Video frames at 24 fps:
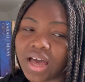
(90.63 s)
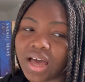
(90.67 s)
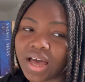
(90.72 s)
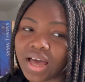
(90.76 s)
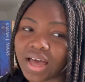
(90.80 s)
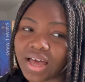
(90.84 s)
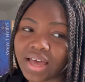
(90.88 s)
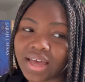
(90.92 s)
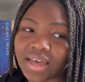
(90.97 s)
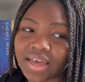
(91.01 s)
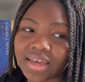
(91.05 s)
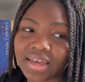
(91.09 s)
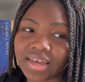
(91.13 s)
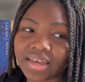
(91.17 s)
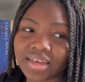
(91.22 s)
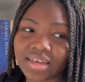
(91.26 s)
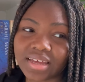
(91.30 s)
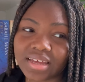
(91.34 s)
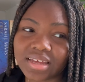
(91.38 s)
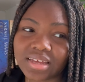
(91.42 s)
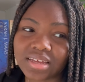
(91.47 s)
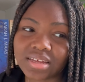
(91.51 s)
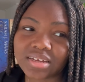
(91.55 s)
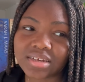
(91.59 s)

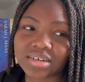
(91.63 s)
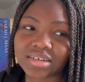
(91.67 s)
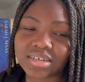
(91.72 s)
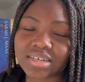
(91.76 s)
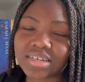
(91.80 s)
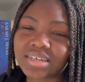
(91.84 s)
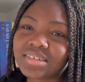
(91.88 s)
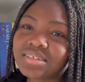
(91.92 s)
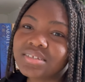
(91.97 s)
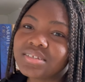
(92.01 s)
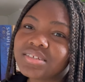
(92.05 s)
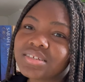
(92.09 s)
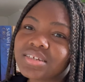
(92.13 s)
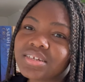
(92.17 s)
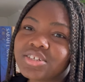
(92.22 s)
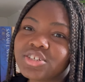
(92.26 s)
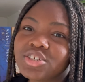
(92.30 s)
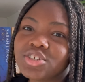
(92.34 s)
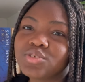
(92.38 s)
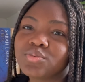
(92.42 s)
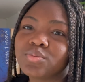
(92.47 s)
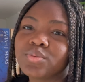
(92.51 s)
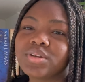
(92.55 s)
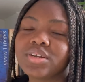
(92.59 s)
I, I guess I
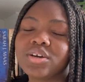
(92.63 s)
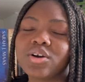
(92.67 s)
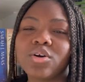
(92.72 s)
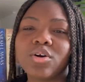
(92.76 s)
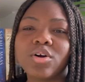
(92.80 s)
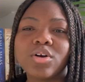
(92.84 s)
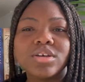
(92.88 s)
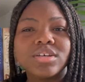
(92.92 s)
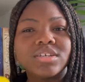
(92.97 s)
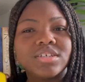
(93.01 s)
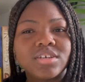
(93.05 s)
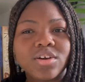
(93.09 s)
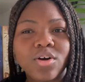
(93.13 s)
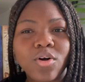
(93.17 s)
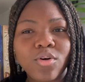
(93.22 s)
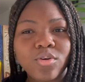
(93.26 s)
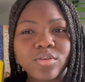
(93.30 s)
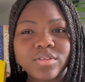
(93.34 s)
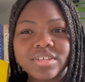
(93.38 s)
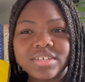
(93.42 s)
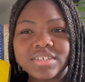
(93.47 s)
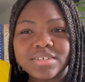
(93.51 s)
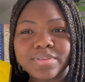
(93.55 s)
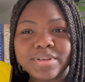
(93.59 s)
just want to hold
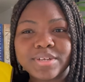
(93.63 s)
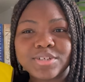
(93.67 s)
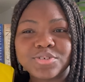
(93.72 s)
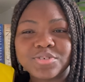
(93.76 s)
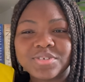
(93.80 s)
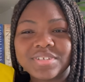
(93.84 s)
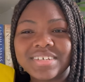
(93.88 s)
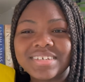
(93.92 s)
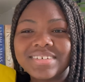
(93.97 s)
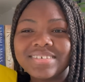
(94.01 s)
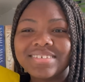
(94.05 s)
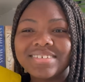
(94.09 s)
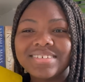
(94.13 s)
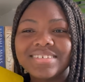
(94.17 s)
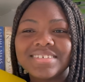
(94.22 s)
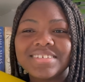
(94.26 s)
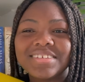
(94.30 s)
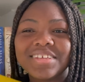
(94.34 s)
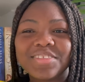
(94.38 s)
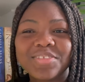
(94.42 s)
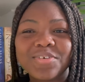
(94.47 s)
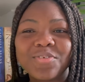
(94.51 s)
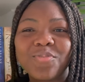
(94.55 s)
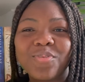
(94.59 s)
the specialness,
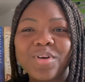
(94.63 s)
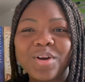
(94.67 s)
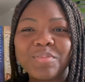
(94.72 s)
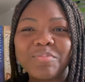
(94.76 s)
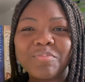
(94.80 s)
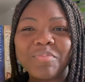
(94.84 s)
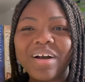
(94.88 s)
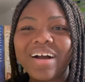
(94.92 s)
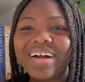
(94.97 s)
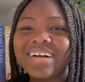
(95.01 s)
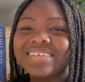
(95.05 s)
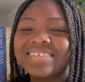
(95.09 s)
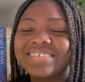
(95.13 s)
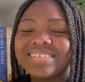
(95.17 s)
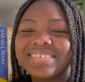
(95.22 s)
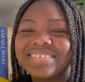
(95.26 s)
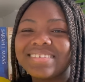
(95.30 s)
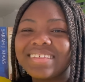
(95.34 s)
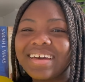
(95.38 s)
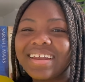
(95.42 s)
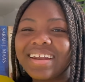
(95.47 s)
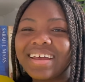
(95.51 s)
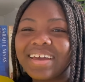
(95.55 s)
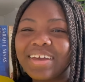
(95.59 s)
the one box
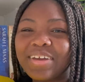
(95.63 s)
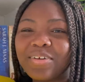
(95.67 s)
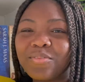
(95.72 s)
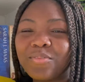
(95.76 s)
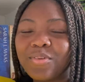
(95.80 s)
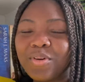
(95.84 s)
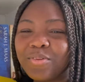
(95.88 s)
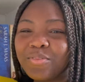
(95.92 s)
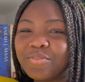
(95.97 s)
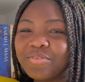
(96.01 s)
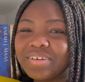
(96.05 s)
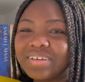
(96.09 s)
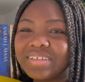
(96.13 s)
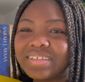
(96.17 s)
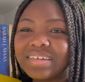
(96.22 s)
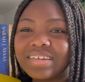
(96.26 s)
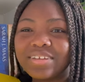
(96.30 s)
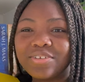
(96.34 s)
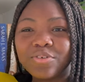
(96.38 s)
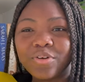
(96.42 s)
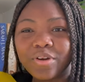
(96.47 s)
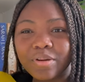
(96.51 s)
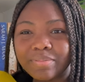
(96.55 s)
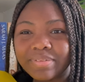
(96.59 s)
that I won't really
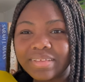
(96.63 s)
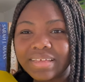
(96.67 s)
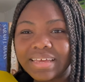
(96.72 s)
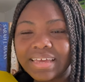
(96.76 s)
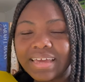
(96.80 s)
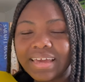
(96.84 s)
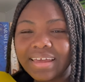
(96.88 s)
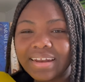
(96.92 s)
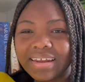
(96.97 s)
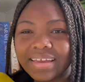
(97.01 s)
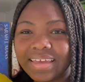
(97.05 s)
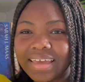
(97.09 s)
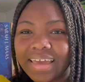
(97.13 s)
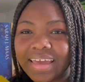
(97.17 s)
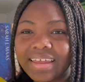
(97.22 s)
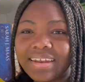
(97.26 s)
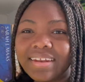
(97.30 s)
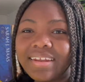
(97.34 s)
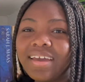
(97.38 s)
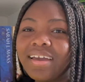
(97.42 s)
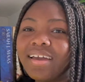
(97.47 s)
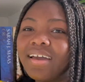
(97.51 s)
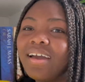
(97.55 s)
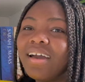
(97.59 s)
normally get again
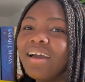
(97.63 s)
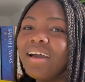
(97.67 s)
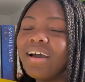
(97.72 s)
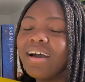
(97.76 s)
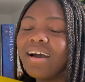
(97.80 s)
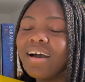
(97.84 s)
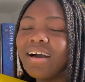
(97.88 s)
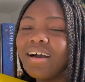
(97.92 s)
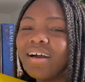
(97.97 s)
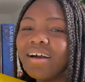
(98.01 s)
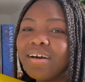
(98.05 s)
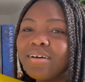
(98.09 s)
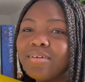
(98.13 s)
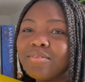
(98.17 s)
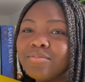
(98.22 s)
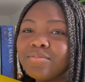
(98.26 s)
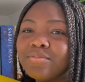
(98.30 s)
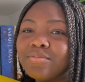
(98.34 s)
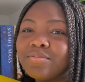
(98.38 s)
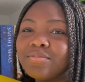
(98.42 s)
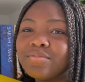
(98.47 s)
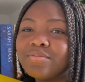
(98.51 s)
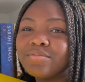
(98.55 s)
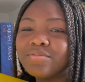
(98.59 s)

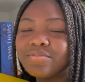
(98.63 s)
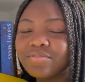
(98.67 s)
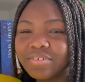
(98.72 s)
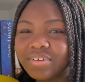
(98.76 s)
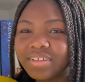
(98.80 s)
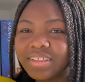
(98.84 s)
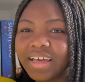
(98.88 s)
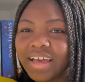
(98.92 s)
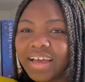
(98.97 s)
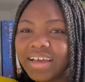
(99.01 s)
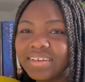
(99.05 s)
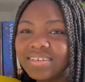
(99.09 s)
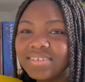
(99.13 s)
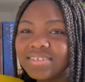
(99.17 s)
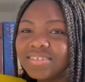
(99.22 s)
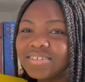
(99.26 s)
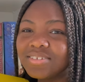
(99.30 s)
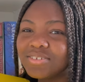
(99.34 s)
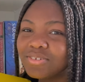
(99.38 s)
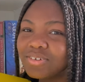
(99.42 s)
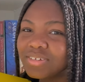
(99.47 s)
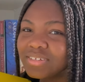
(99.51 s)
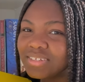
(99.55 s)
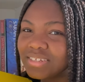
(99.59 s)
um, for last.
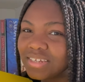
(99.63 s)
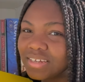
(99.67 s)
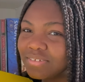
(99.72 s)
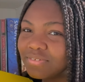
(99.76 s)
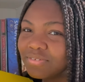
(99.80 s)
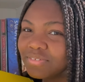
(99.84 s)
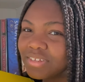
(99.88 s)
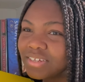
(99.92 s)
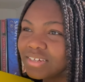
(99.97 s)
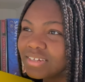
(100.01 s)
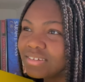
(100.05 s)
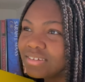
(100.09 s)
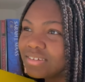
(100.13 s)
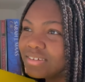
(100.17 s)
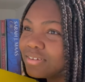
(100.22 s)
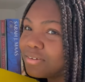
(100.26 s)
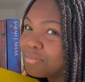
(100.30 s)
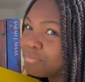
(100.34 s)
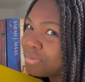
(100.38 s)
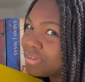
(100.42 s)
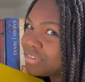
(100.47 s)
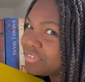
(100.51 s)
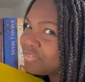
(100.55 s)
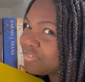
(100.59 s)
So I'll save the
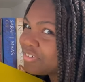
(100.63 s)
best